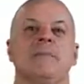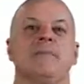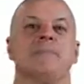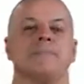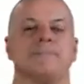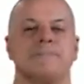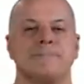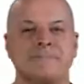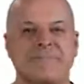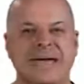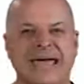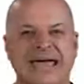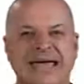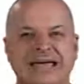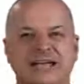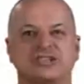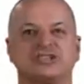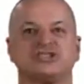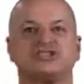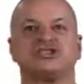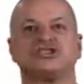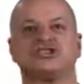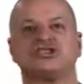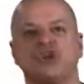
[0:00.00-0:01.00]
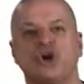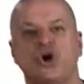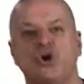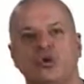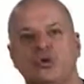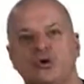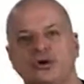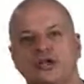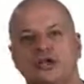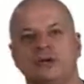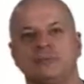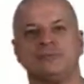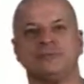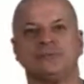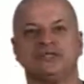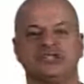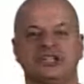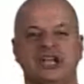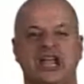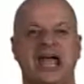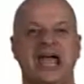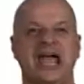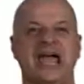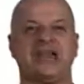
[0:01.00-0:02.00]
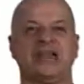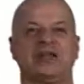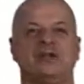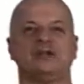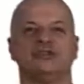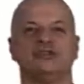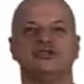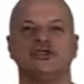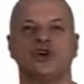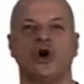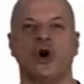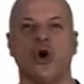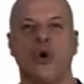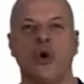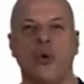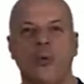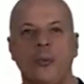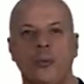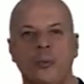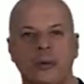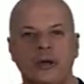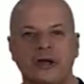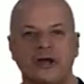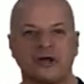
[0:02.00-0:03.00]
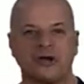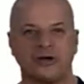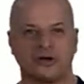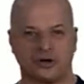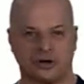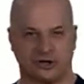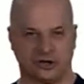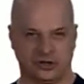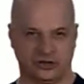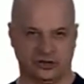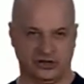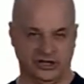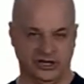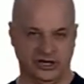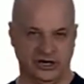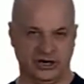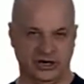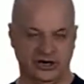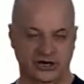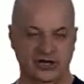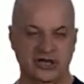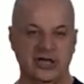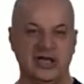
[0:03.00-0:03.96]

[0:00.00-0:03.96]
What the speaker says: makes sodium channels open earlier.